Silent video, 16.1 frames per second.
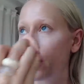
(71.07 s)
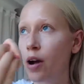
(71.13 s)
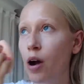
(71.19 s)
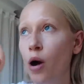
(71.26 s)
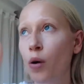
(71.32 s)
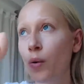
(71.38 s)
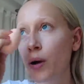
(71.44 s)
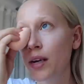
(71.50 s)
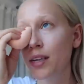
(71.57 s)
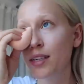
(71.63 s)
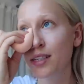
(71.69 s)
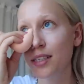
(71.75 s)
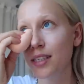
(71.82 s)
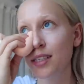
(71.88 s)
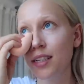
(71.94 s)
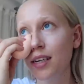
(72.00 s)
I
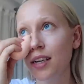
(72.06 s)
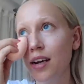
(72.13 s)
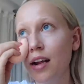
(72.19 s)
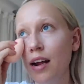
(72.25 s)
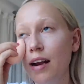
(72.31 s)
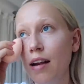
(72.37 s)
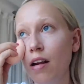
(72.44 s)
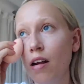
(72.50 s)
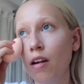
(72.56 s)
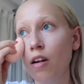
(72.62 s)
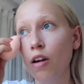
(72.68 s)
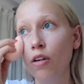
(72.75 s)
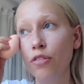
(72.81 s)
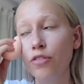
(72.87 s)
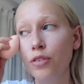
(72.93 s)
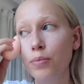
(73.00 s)
always
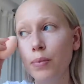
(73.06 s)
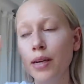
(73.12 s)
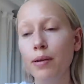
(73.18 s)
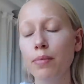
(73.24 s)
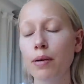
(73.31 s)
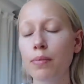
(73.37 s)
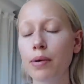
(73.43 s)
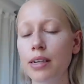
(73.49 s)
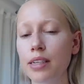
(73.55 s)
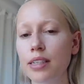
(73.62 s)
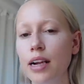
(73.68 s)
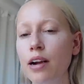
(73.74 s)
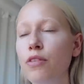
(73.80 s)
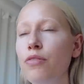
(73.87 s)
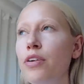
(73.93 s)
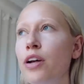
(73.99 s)
loved being by
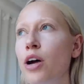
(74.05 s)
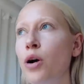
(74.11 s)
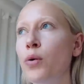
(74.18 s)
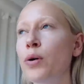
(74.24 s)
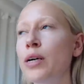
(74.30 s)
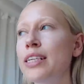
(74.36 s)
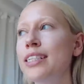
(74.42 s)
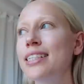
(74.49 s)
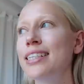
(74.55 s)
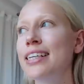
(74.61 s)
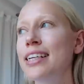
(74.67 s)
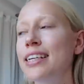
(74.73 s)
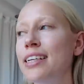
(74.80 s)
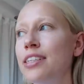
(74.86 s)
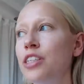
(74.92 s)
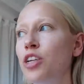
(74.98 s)
myself and I always
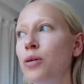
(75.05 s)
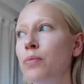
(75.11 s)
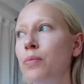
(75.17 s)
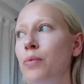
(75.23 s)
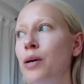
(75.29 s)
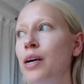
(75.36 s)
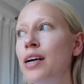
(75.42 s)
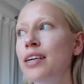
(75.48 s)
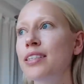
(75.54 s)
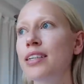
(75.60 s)
needed some